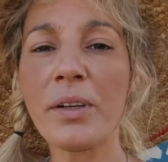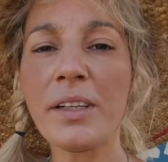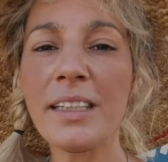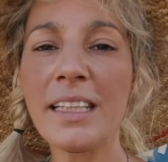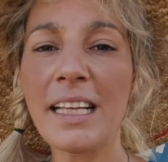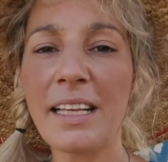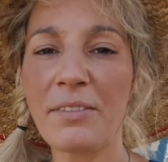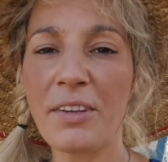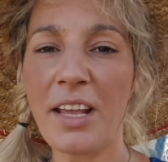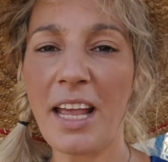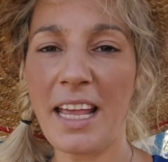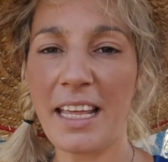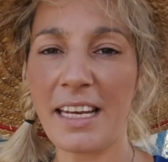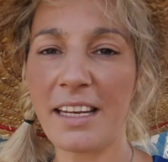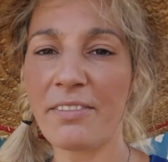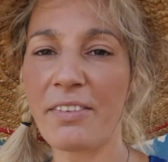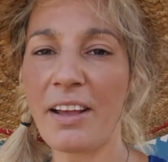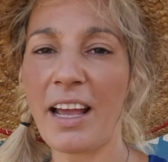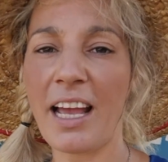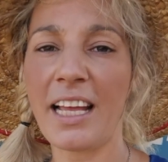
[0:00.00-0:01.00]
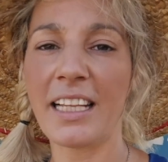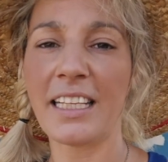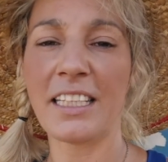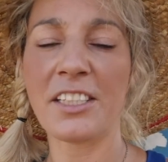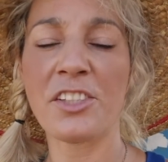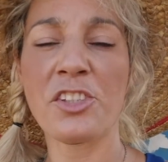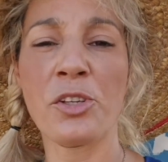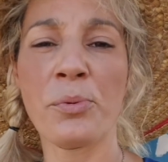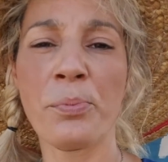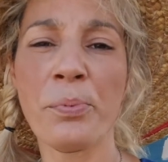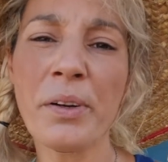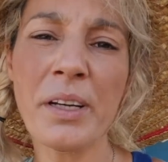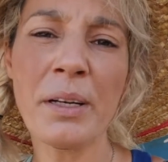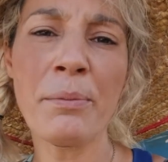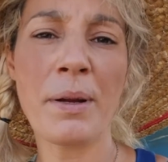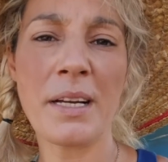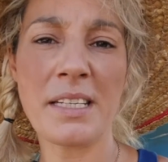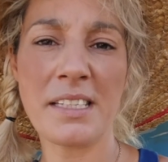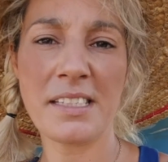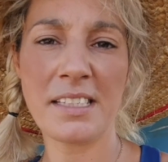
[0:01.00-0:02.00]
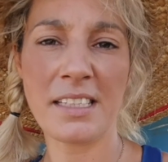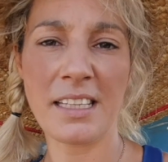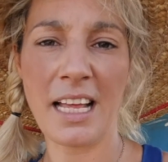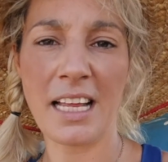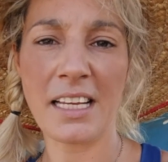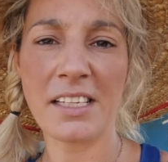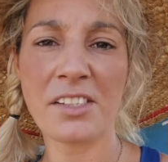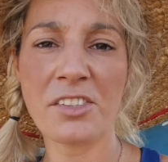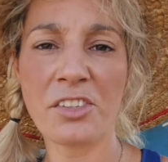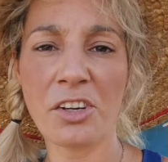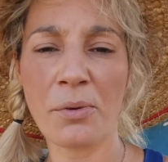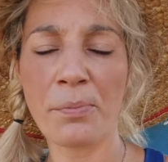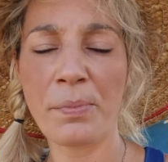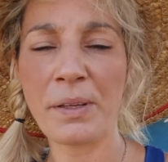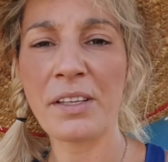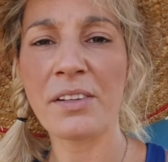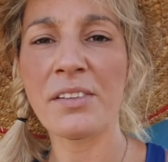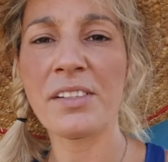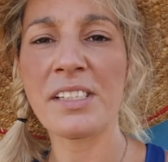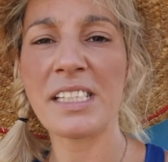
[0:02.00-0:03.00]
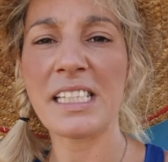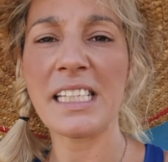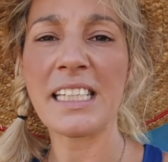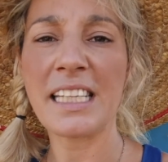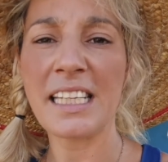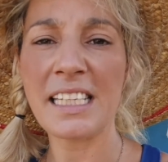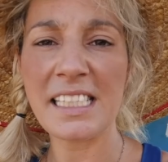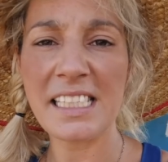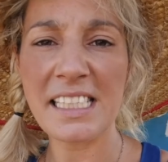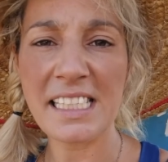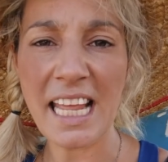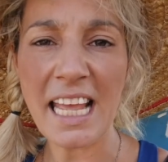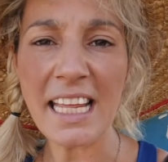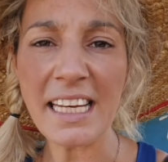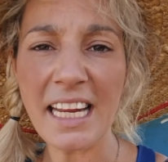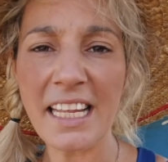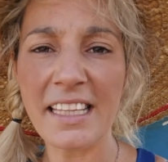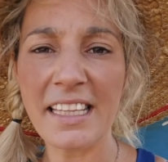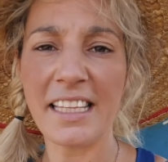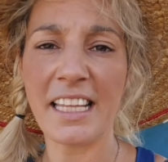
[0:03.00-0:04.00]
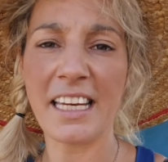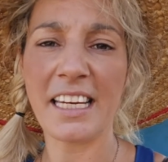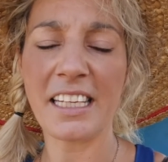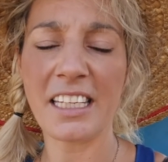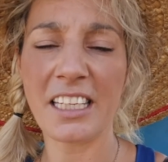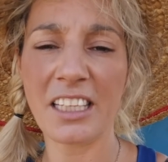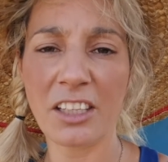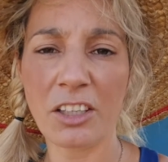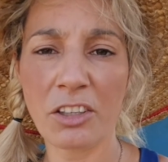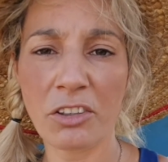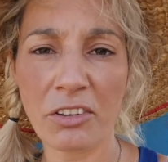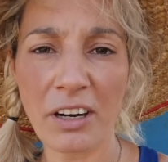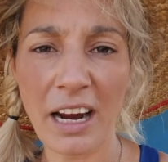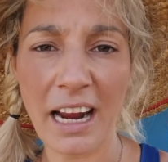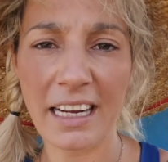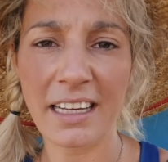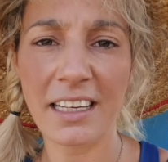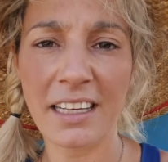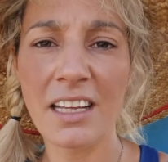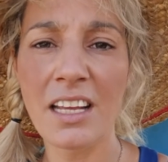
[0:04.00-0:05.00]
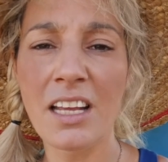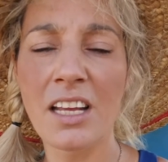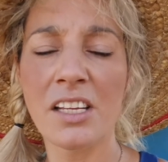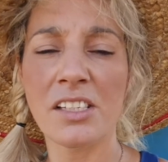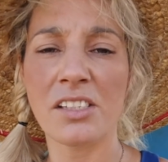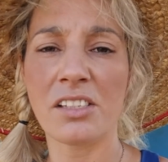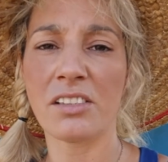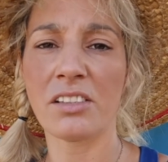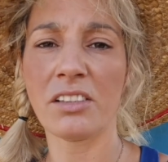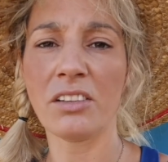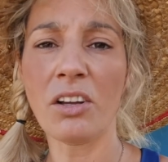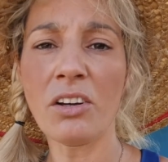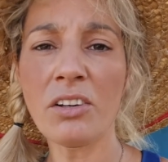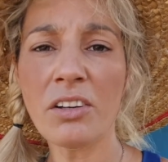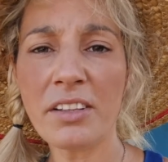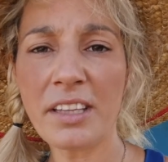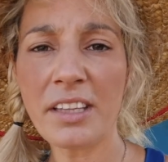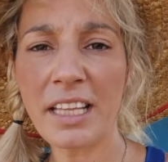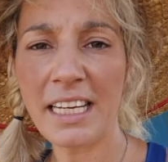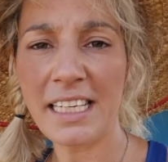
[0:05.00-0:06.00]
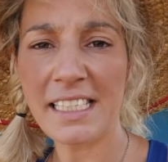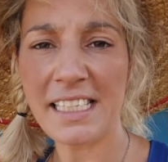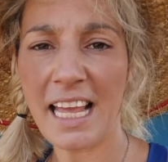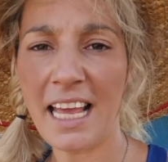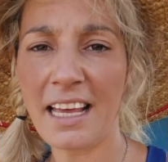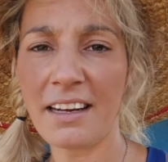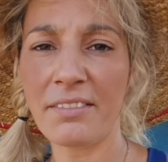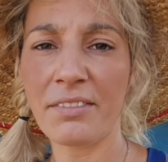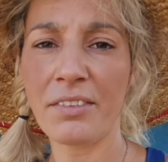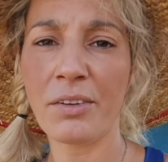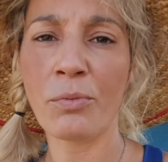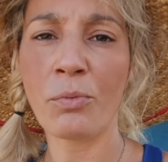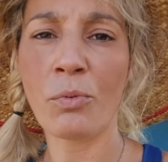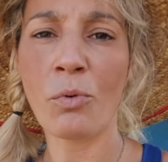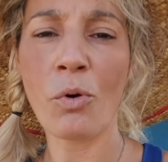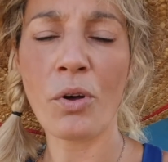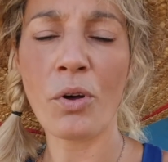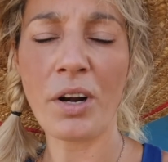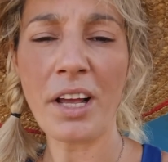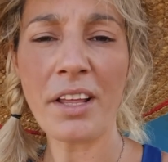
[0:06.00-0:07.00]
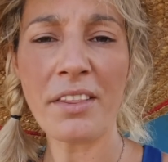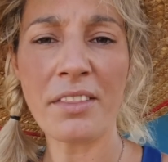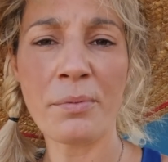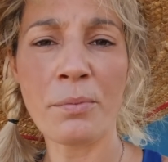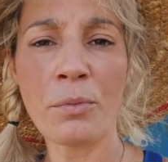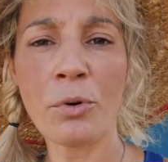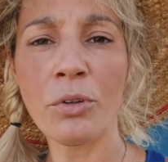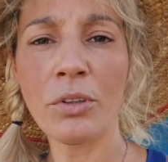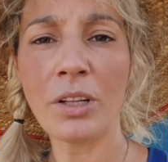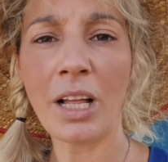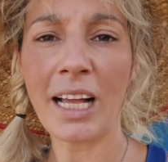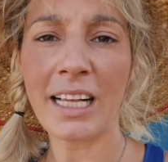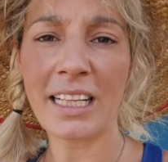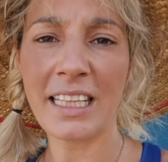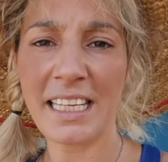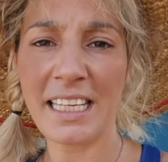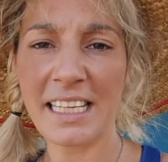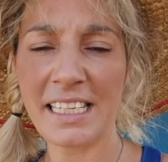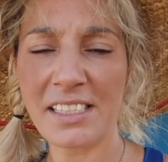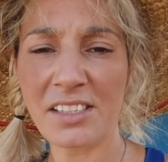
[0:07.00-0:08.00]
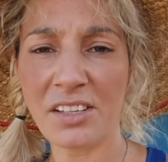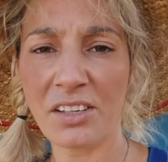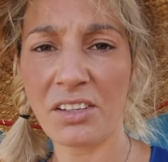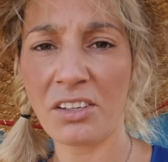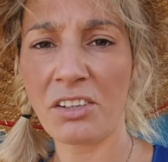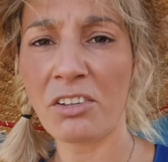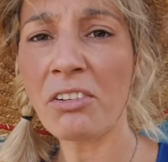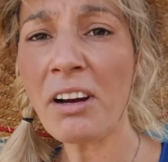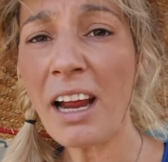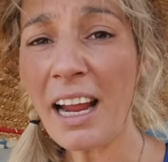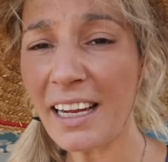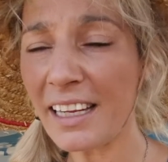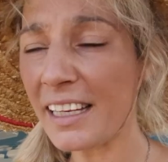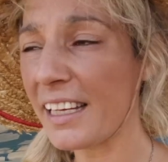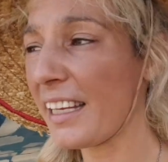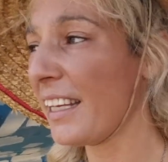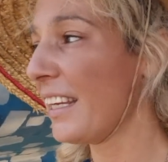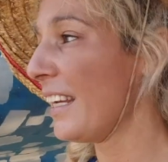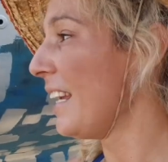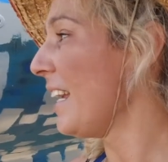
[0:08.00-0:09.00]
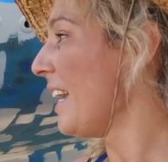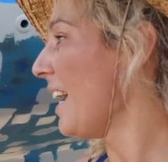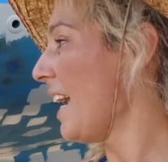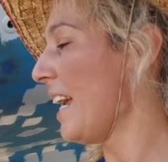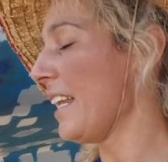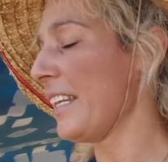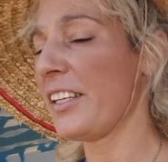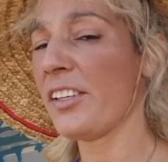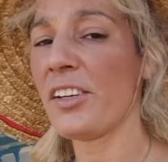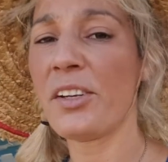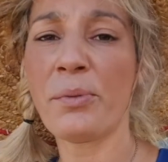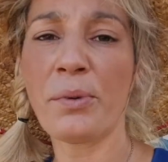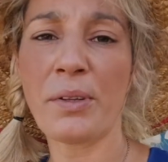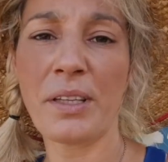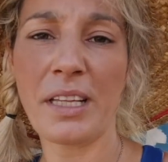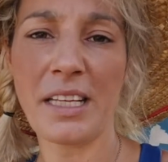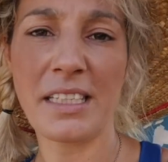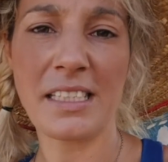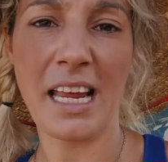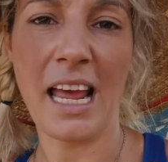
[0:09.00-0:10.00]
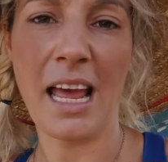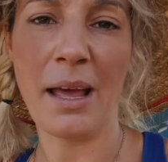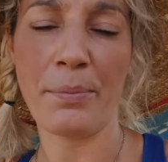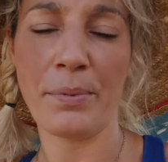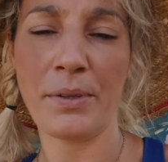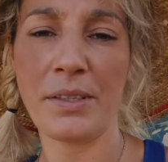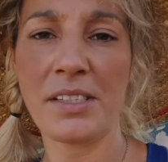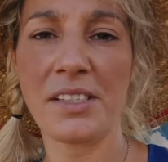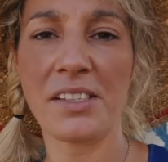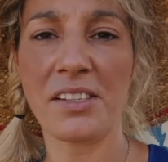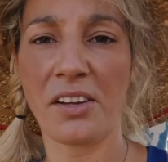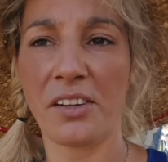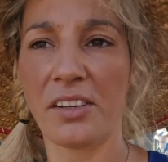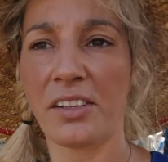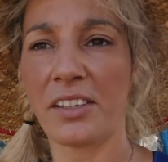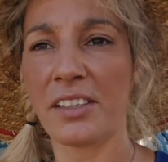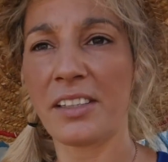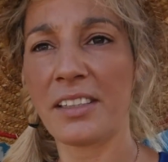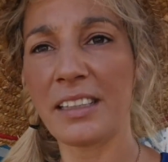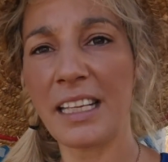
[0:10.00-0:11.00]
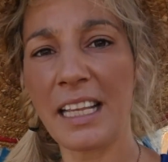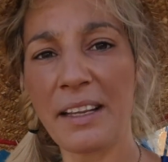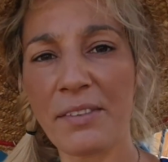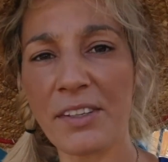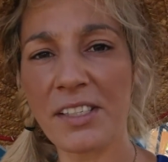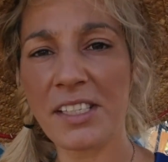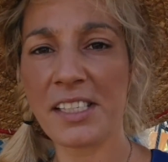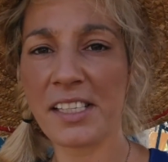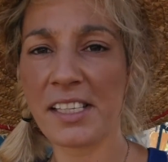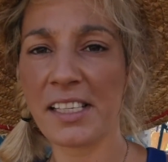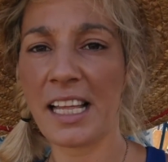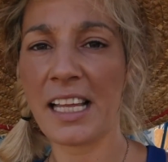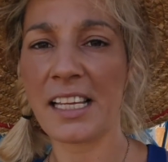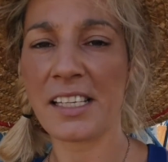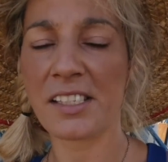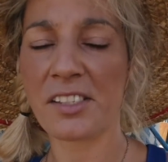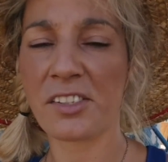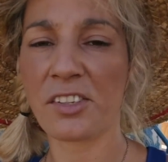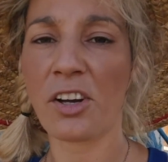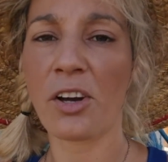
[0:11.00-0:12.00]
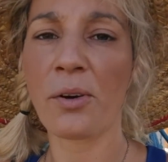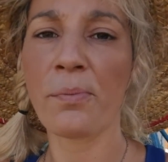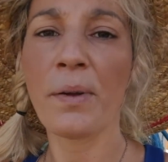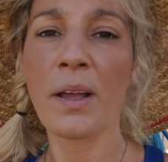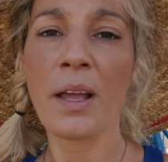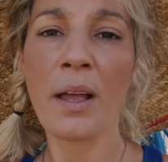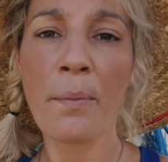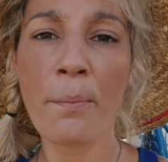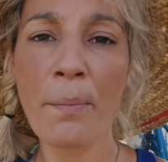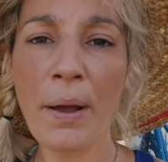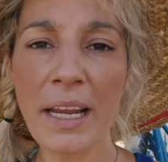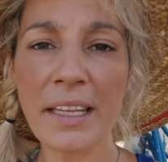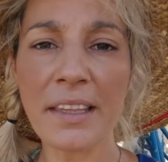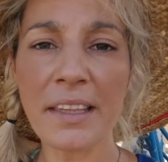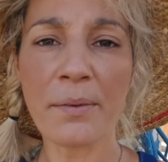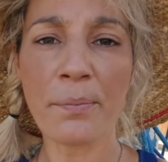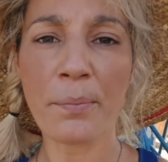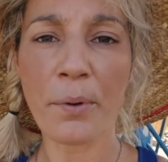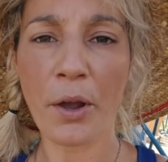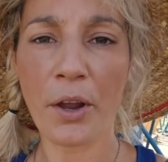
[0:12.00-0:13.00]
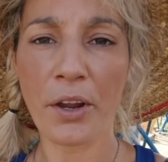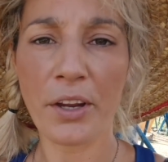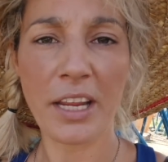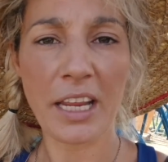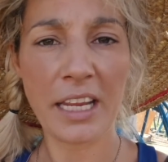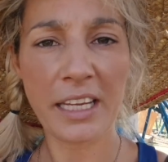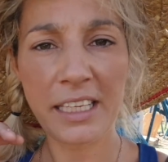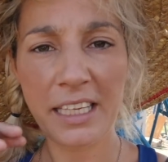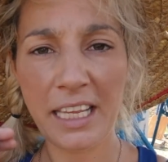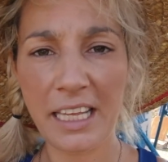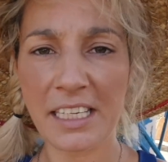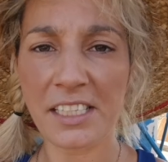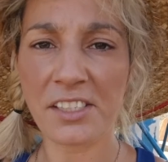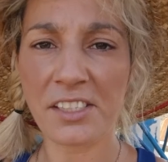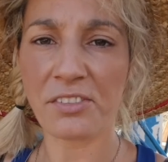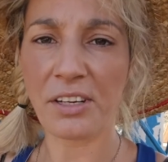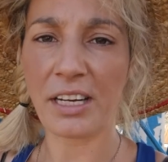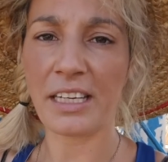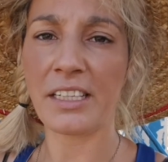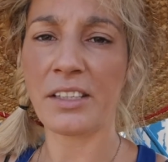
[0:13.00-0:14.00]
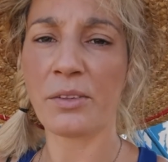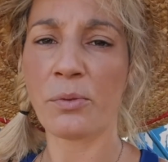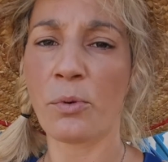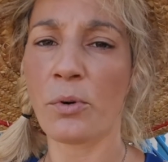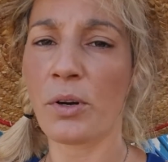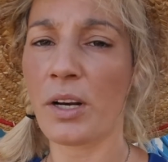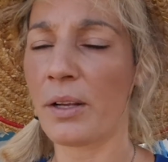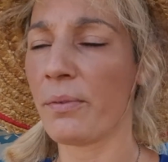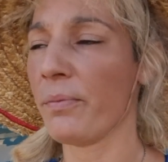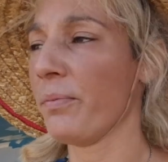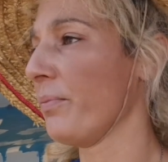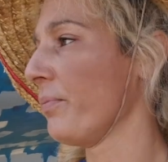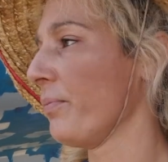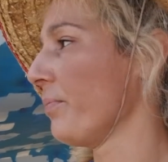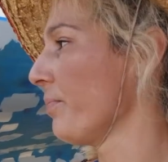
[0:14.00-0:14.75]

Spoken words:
want to leave your anti-fouling to pretty much the last job, because it can set and then it can crack. So the longer that it's out of the water, the more likely it's going to crack, and you don't want that to happen. So leave it to the last job, paint the boat, get it straight in the water.